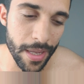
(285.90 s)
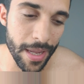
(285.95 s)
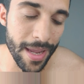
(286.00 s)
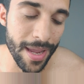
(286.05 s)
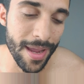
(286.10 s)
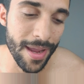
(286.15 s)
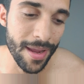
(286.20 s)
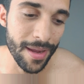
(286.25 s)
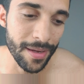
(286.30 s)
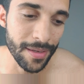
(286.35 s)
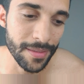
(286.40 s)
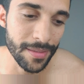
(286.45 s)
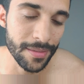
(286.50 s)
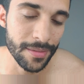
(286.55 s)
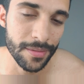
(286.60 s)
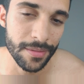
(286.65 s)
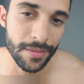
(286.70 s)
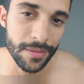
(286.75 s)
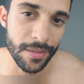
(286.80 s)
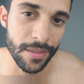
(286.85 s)
And
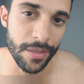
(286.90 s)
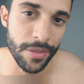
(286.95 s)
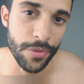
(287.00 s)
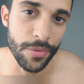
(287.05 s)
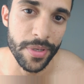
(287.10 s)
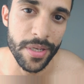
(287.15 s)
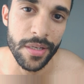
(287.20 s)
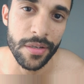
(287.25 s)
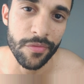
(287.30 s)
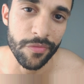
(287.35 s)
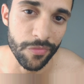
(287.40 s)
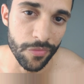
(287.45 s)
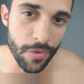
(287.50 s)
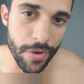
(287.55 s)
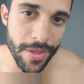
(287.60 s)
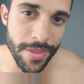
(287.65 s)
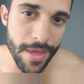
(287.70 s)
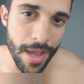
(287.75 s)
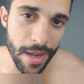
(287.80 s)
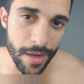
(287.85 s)
you can
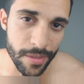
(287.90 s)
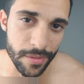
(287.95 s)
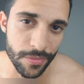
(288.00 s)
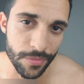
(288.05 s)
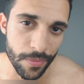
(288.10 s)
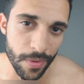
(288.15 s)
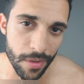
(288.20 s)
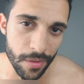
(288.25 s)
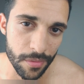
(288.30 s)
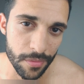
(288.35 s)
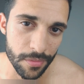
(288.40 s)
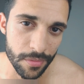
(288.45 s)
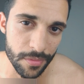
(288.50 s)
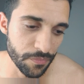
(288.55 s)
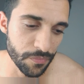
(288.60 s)
avoid that as well.